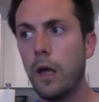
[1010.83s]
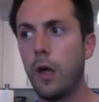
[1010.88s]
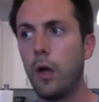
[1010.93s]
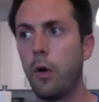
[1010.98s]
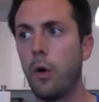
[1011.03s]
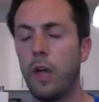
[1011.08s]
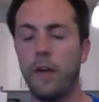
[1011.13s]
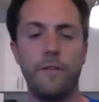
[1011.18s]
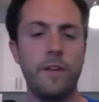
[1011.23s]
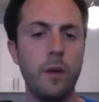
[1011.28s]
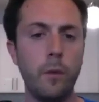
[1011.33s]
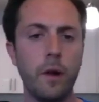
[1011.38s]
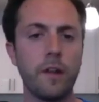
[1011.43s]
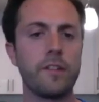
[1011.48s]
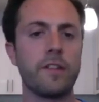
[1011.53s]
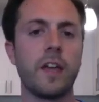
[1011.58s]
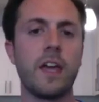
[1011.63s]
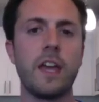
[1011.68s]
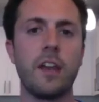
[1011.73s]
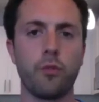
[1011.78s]
if he wants
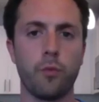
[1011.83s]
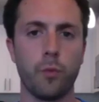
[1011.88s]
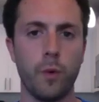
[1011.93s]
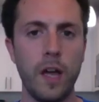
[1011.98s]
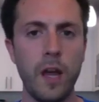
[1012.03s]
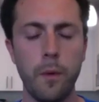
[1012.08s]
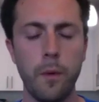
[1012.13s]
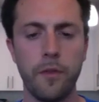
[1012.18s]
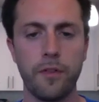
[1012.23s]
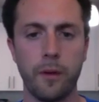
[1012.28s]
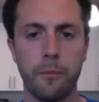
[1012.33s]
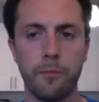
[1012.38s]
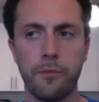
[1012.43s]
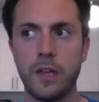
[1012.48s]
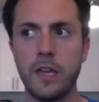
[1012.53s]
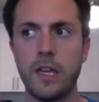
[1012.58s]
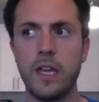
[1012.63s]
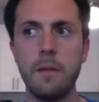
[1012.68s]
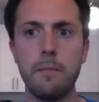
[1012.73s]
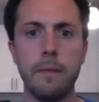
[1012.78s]
to get his way with
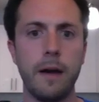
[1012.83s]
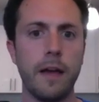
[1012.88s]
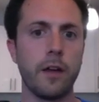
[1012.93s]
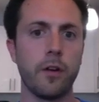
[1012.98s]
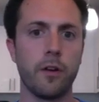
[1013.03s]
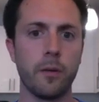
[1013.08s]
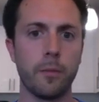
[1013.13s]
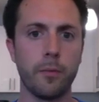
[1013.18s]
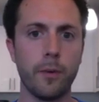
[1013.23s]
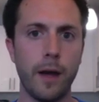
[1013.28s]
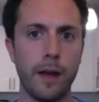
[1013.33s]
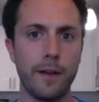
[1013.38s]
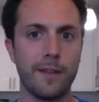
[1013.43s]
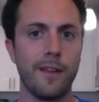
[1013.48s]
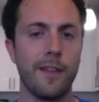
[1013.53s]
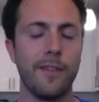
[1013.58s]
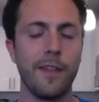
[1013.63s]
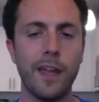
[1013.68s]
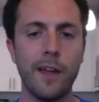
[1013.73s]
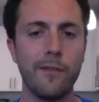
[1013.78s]
something, he might go to Brent.
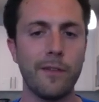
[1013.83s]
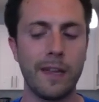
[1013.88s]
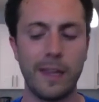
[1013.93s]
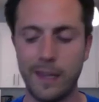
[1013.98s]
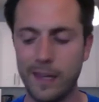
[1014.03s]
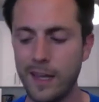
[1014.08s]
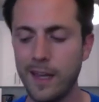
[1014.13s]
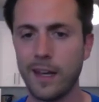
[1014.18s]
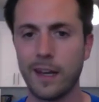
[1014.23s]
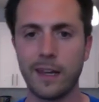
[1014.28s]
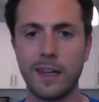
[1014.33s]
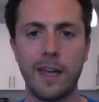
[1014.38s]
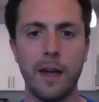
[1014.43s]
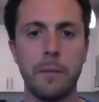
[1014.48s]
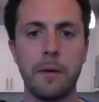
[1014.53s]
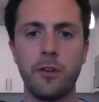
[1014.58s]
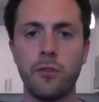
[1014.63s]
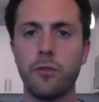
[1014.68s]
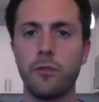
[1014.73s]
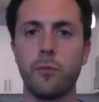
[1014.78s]
Think of a kid
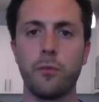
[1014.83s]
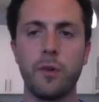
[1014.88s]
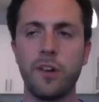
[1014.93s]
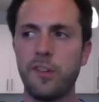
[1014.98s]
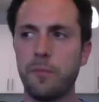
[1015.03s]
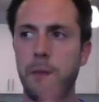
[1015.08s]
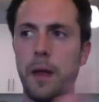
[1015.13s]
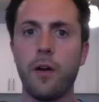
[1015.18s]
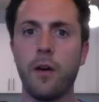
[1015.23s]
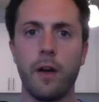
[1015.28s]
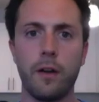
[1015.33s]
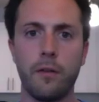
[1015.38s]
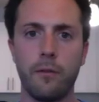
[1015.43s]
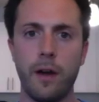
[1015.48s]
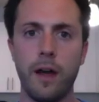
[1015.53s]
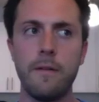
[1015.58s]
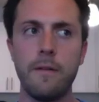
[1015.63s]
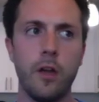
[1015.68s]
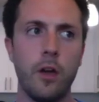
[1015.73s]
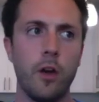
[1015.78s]
coming to which parent,
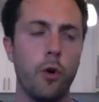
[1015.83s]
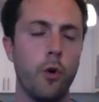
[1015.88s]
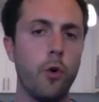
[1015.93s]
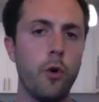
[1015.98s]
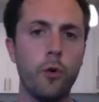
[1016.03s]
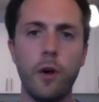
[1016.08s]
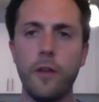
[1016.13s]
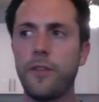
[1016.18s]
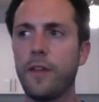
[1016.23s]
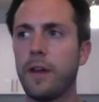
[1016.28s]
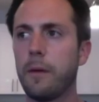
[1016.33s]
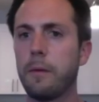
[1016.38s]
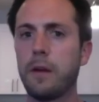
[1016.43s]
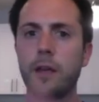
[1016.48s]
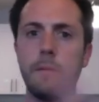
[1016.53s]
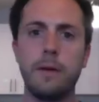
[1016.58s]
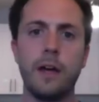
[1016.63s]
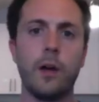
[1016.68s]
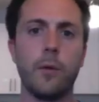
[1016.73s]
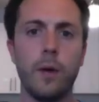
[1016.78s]
right? Who do I think I'm going to get
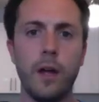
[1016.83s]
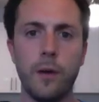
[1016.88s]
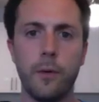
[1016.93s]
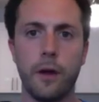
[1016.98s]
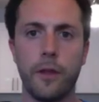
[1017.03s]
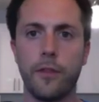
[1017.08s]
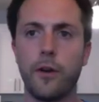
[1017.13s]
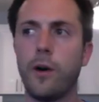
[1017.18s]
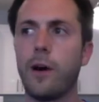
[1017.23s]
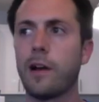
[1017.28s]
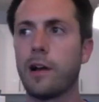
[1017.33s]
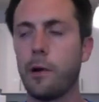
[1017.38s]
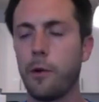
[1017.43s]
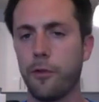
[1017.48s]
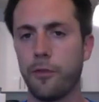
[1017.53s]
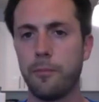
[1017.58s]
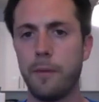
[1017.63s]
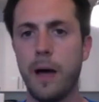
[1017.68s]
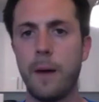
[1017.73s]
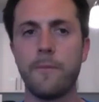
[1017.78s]
my way with? Oh, I'll go
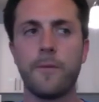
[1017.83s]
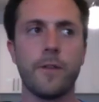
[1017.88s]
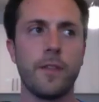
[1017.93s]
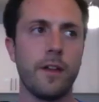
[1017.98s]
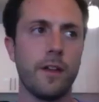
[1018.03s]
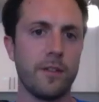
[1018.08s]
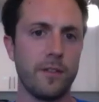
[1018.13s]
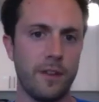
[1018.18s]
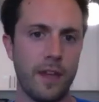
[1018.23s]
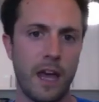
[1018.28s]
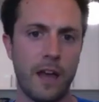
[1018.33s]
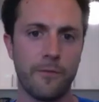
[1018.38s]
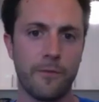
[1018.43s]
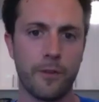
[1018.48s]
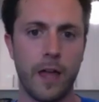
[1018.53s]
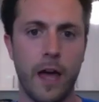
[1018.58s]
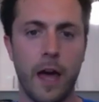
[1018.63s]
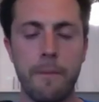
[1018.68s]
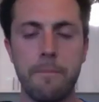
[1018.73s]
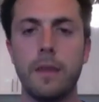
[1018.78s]
with mom for this, dad for
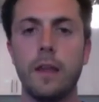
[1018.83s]
that.